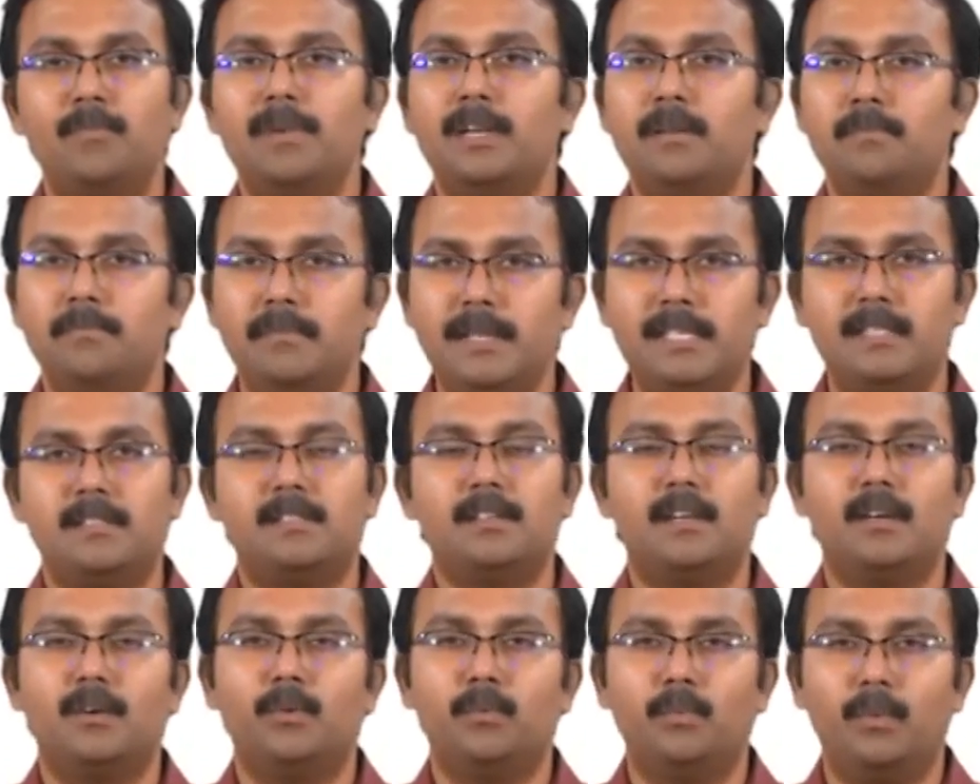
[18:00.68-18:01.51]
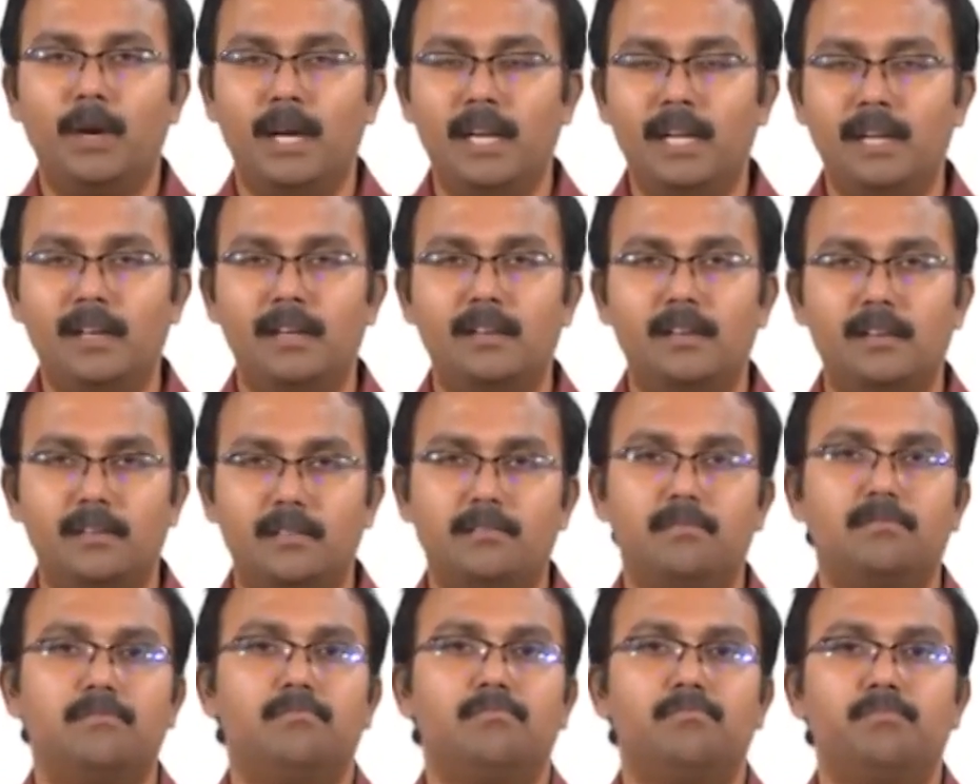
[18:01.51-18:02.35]
been missed while
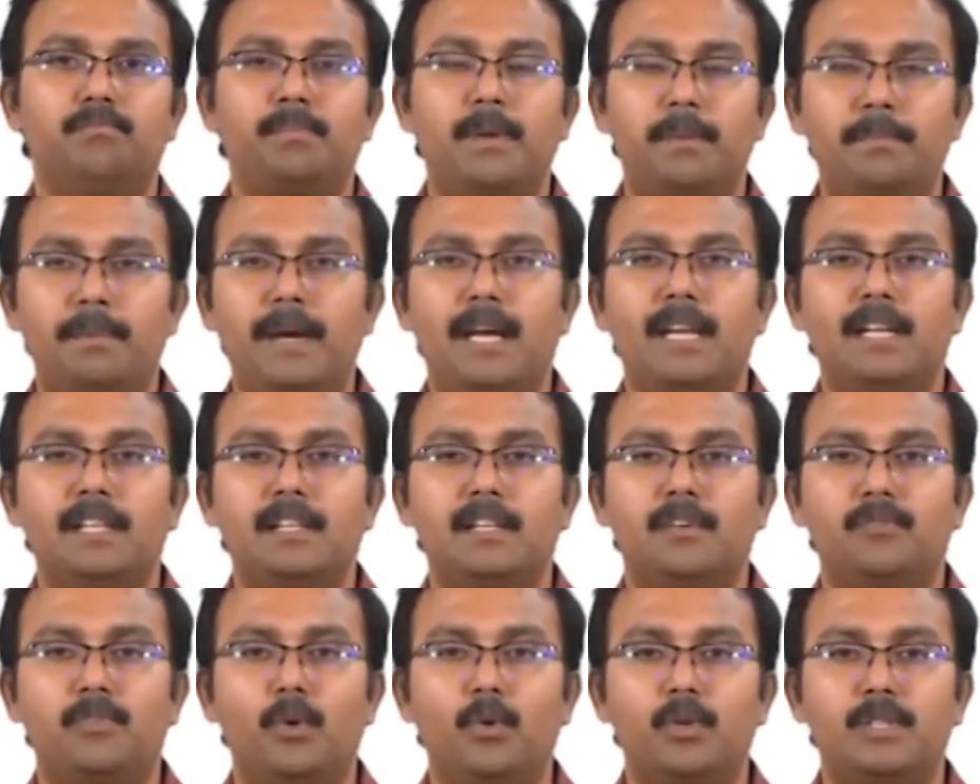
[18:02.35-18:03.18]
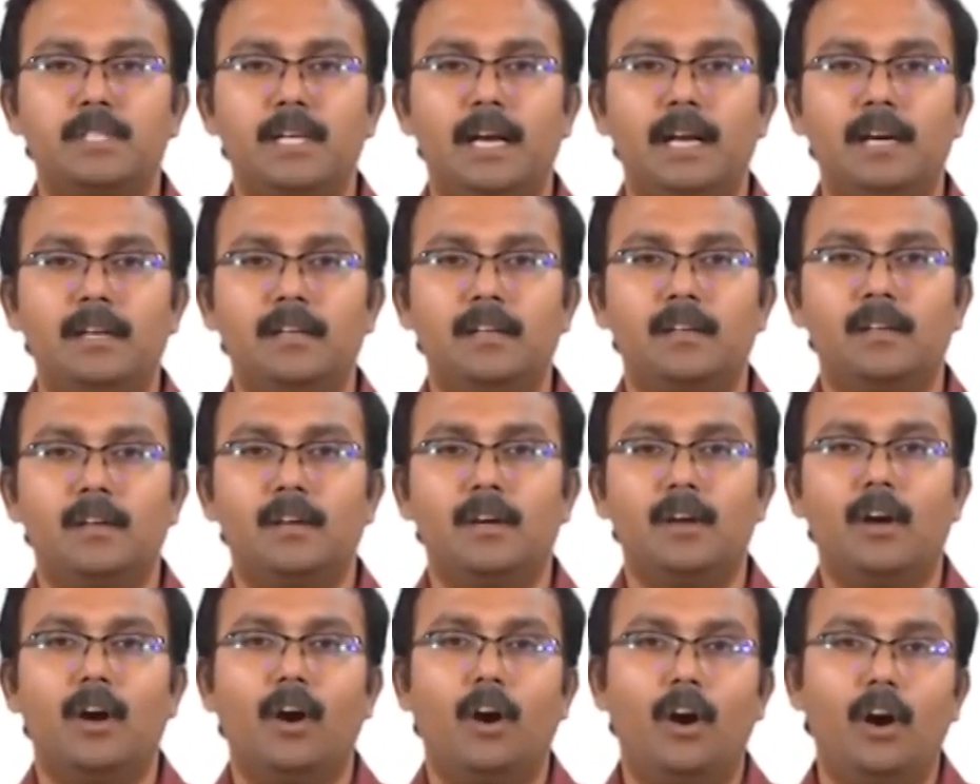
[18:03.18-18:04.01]
preparing the flow chart,
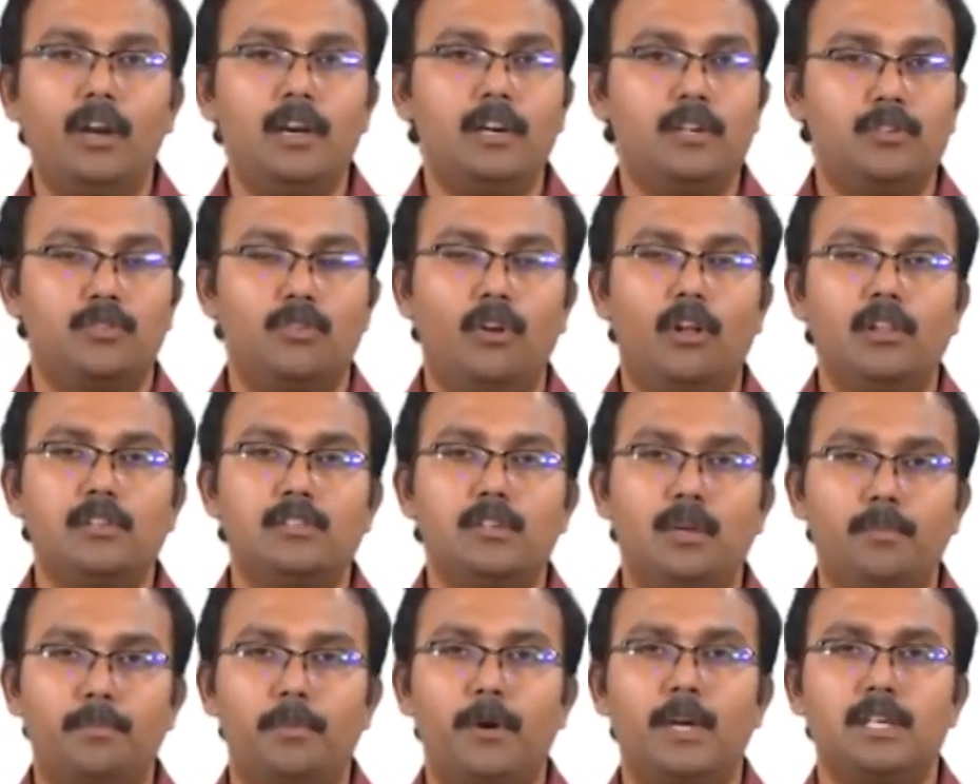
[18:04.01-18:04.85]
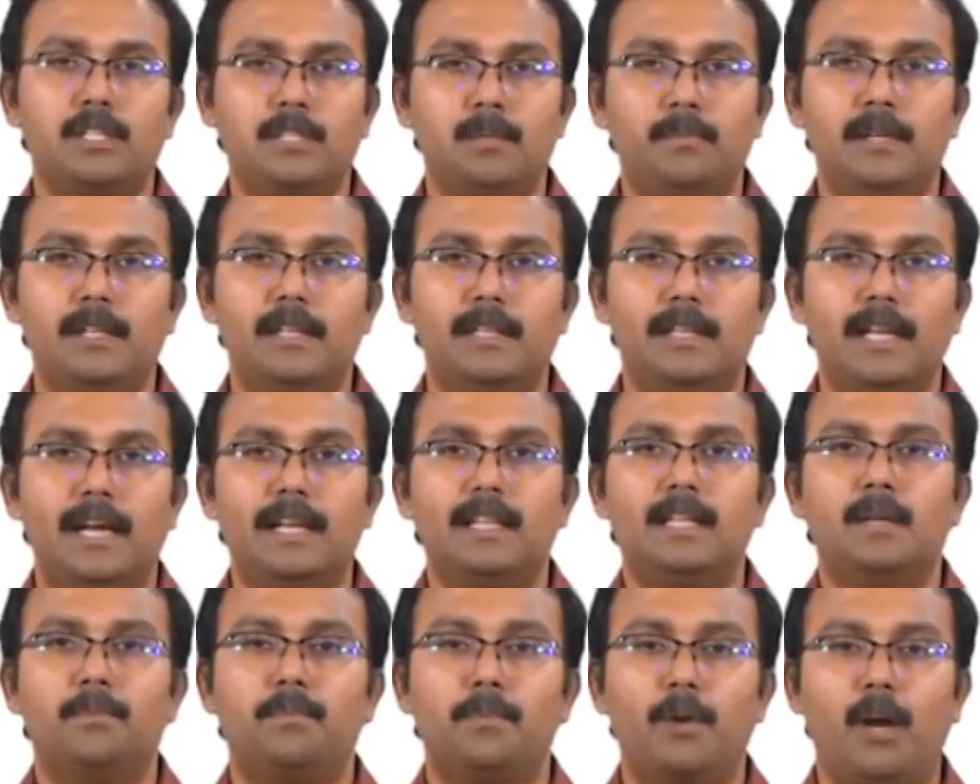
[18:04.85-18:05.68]
or it is also possible
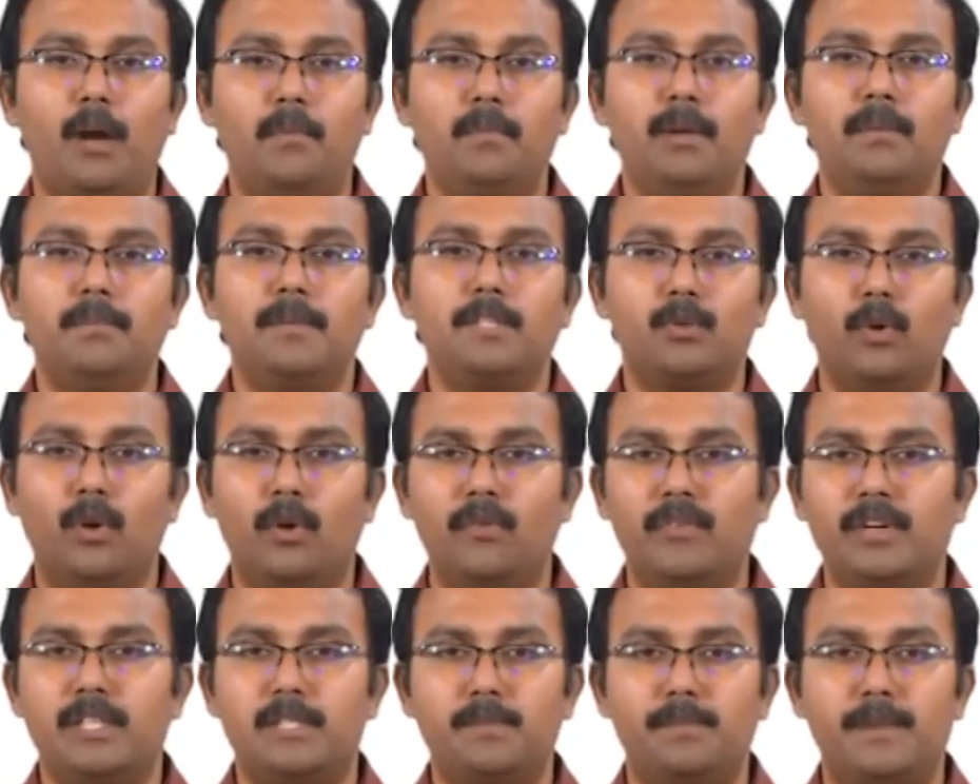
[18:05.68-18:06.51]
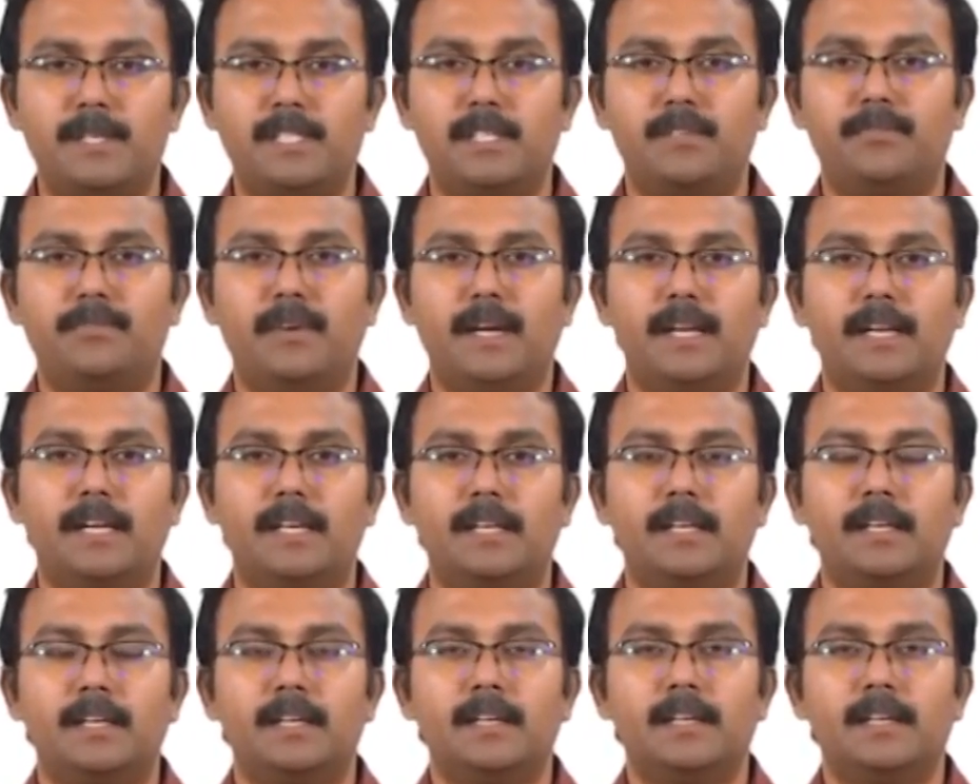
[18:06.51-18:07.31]
that the problem is over specified,